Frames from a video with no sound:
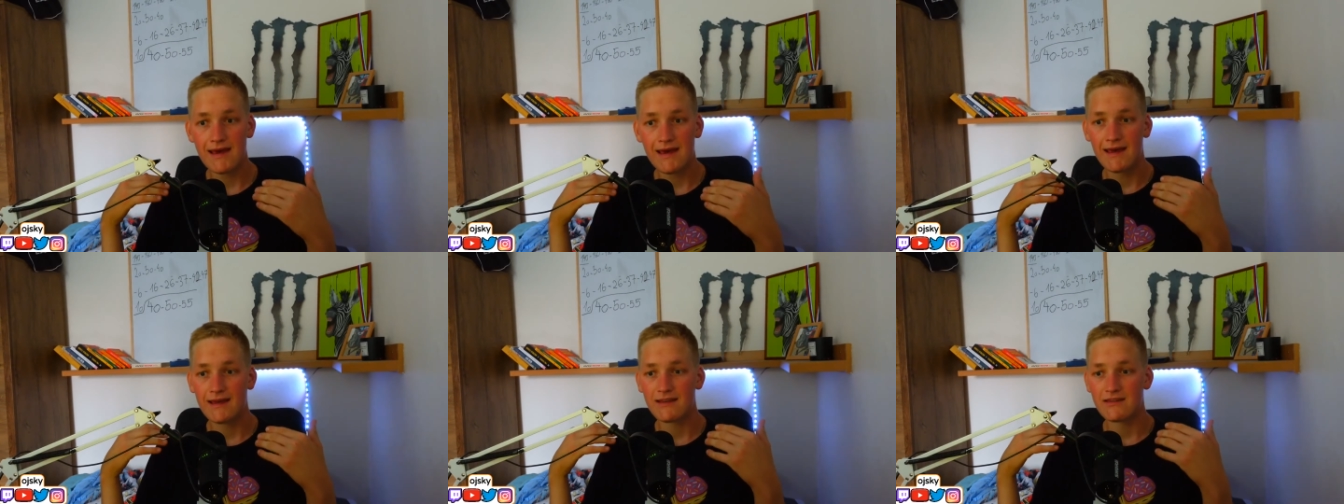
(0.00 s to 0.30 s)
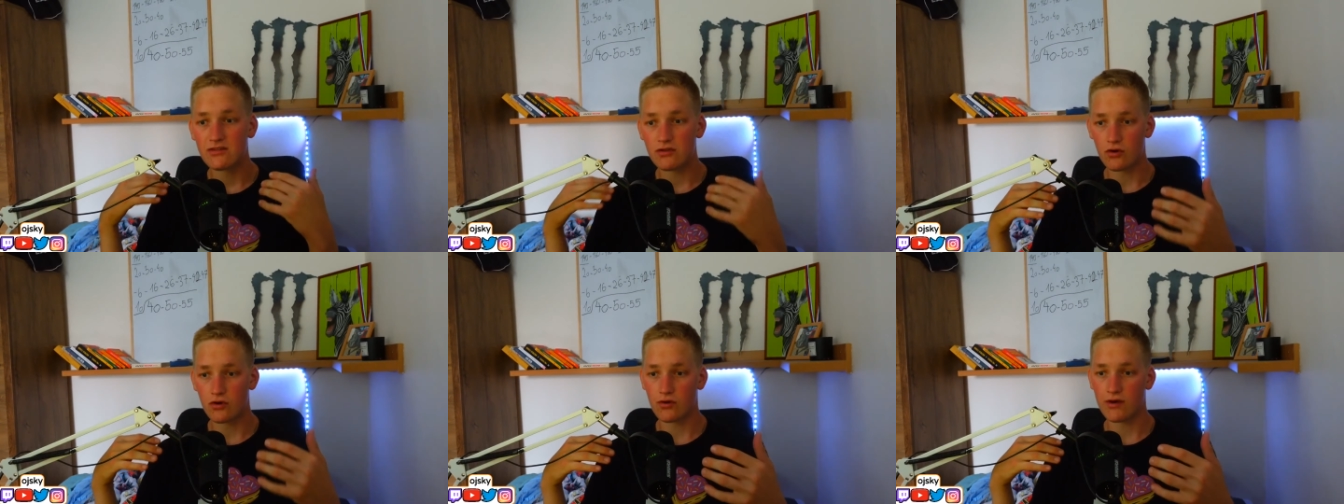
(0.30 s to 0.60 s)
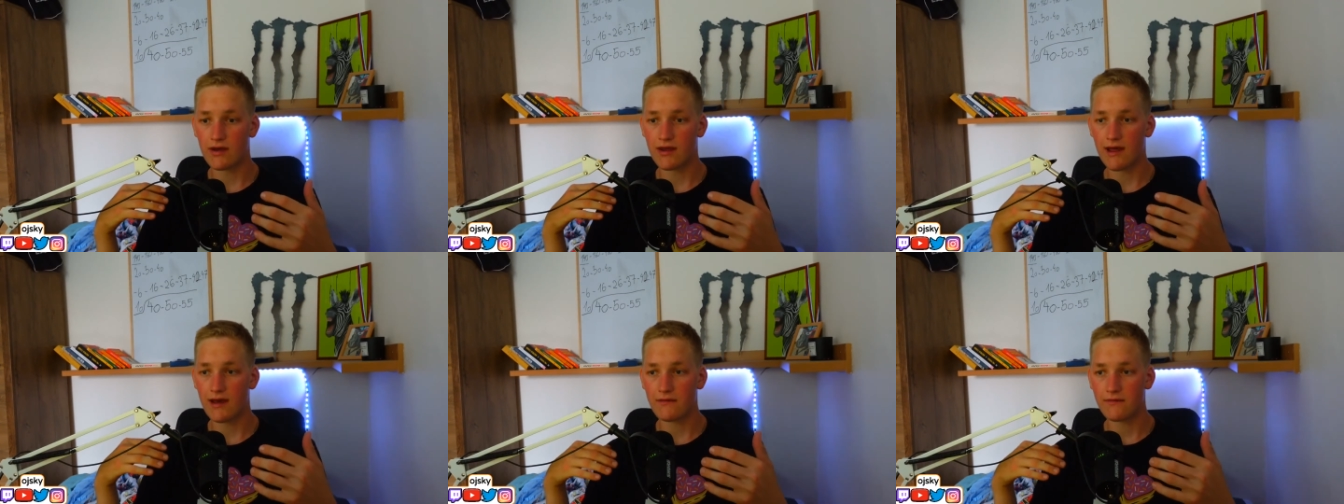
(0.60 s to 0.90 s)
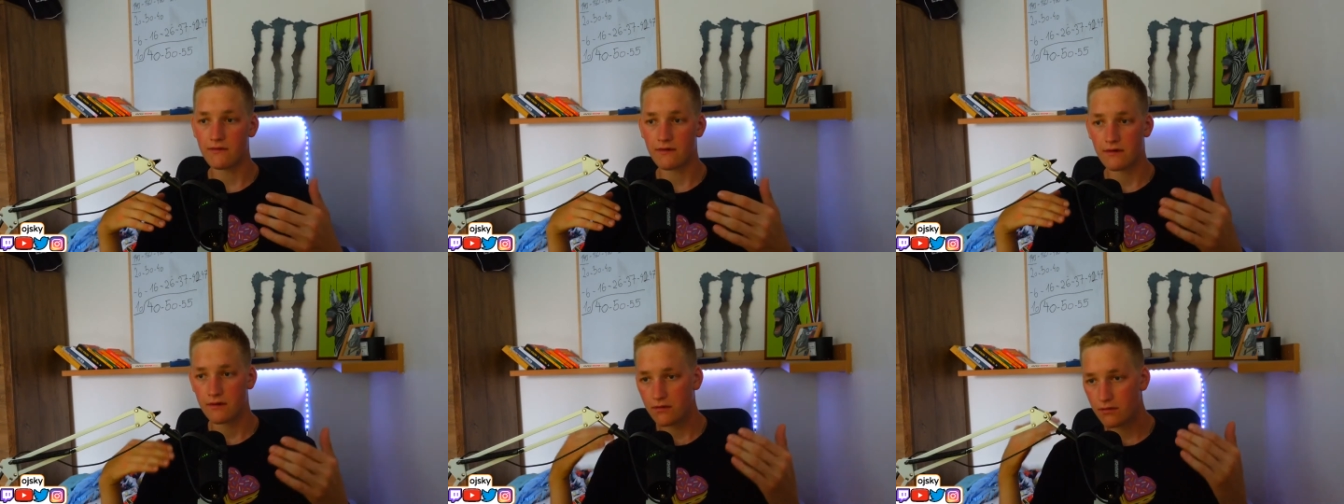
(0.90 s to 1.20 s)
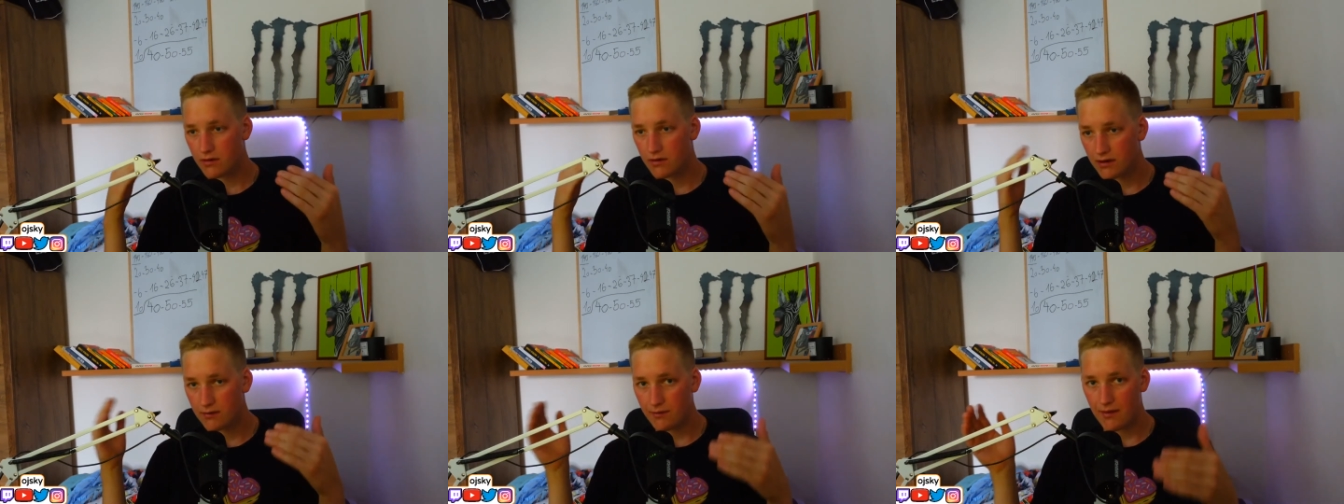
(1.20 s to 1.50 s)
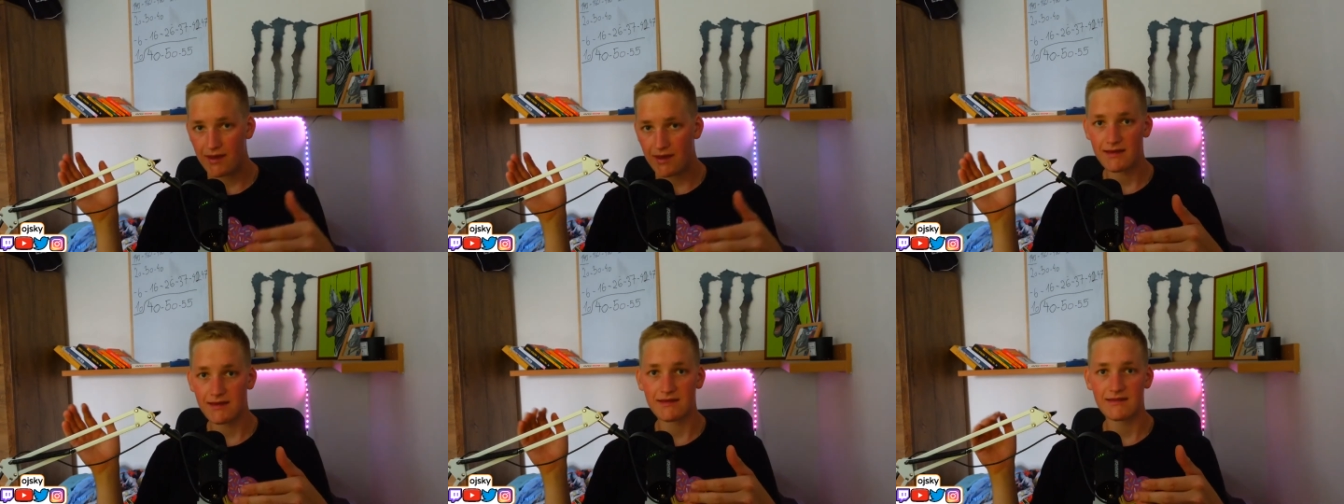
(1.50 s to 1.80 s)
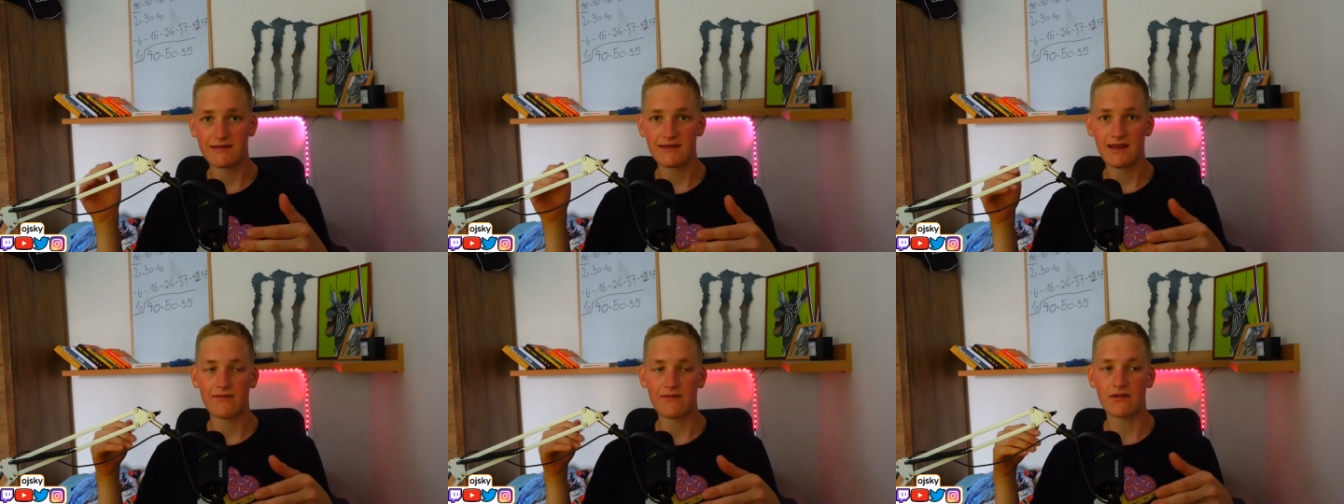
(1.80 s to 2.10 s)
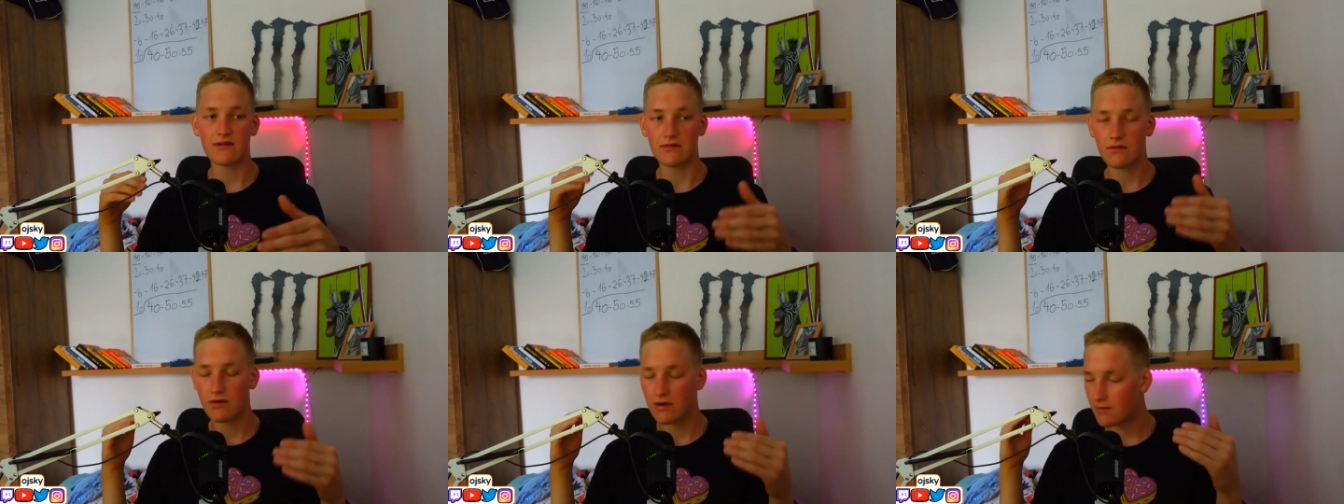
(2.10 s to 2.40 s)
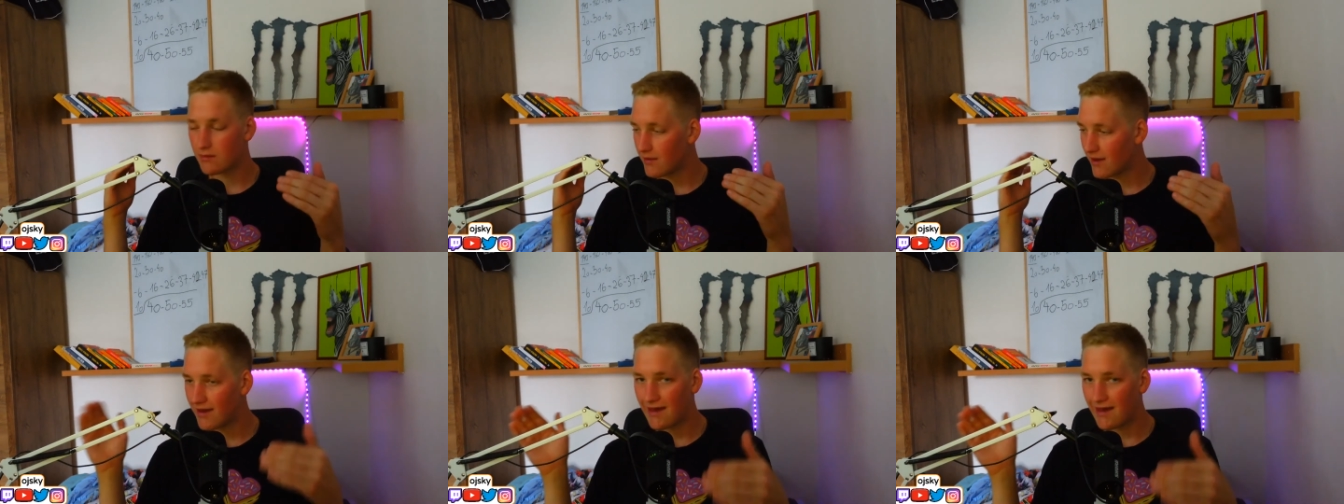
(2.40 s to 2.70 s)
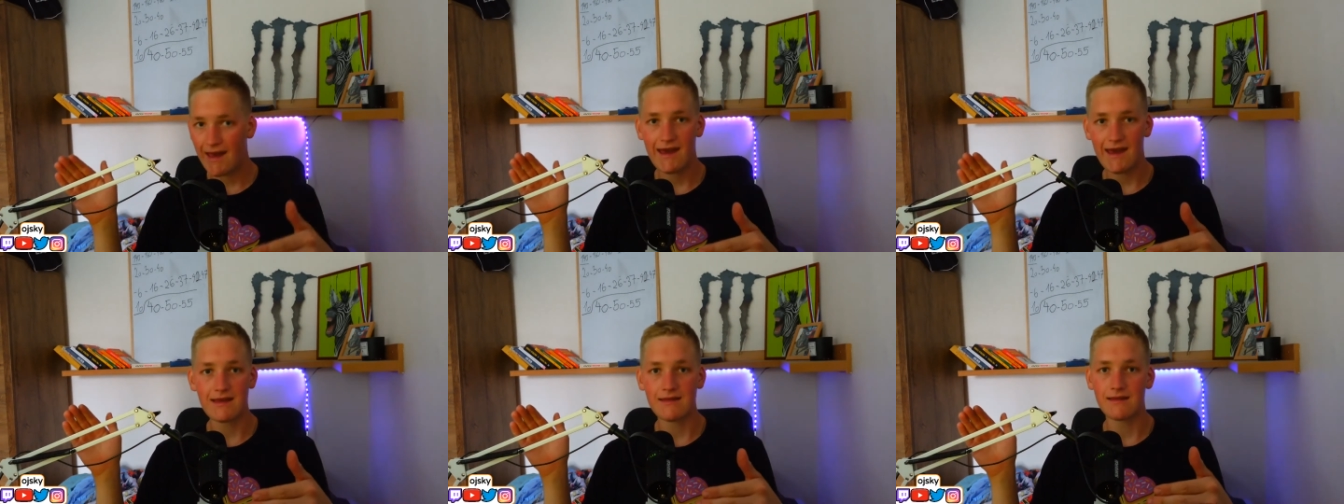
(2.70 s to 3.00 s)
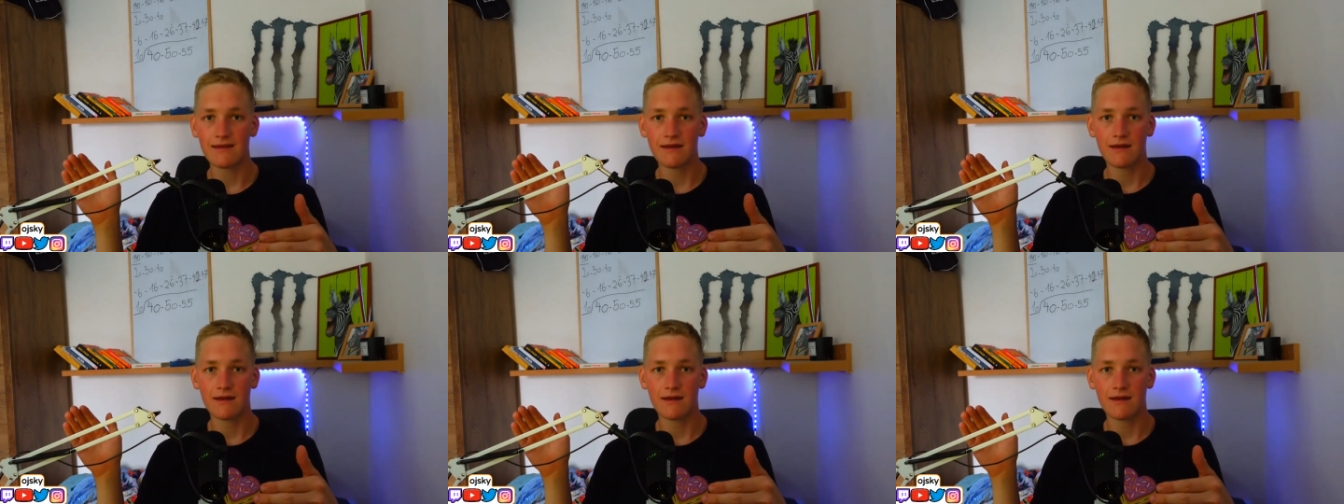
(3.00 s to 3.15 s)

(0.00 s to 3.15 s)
strong enough you can make seven you can make eight